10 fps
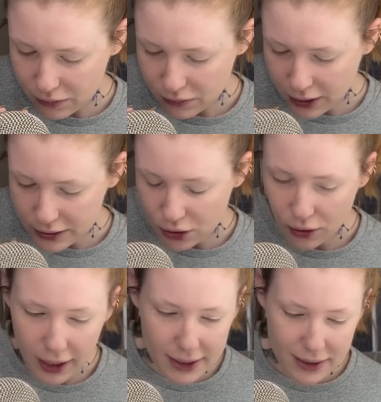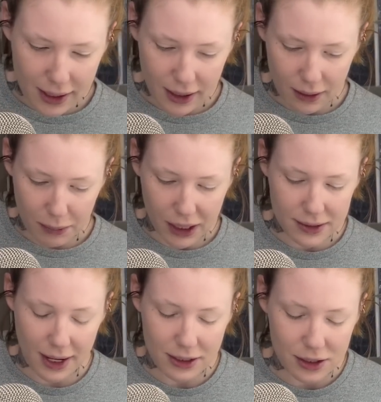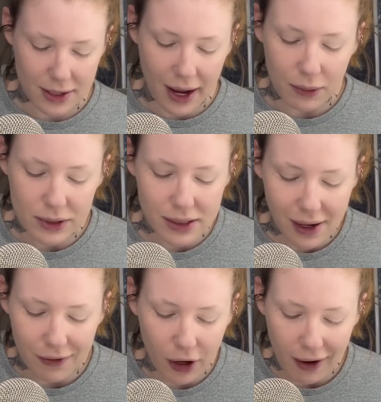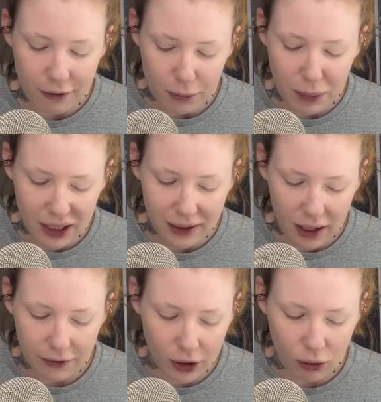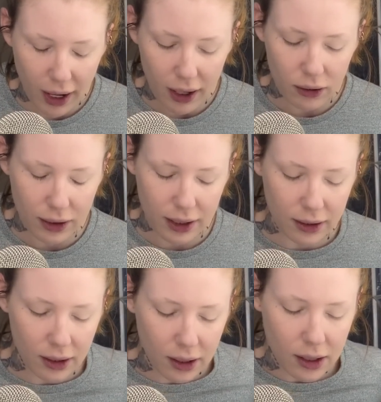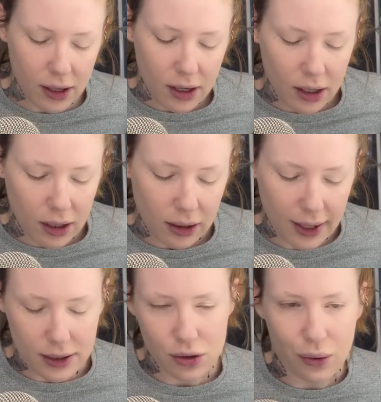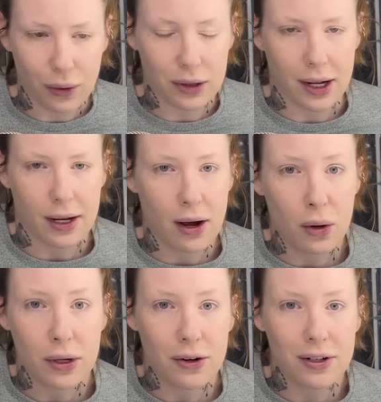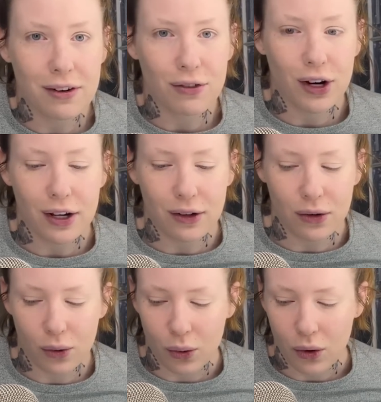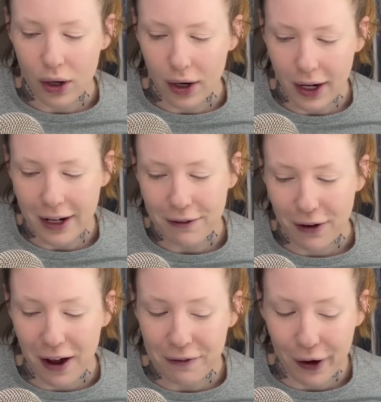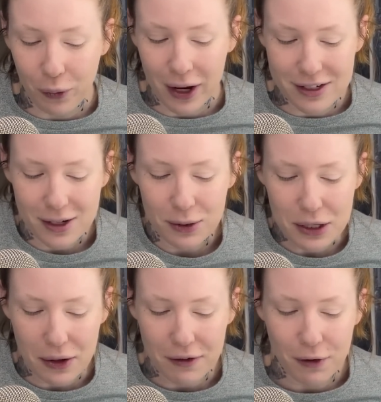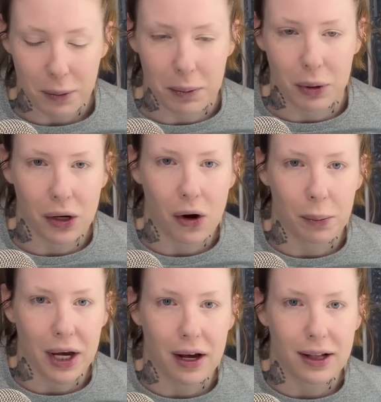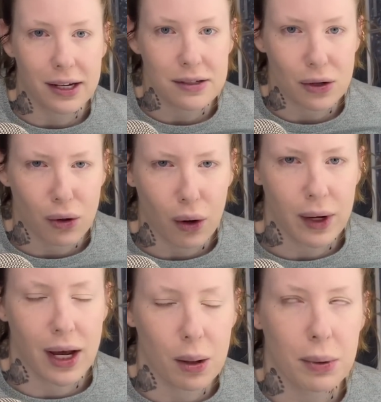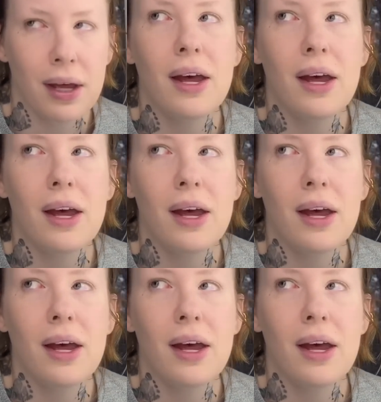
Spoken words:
It's crazy because I was never ever picked out of a crowd, and like told like, oh, you're different, or, and if I was, it was only for people to call me ugly. So growing up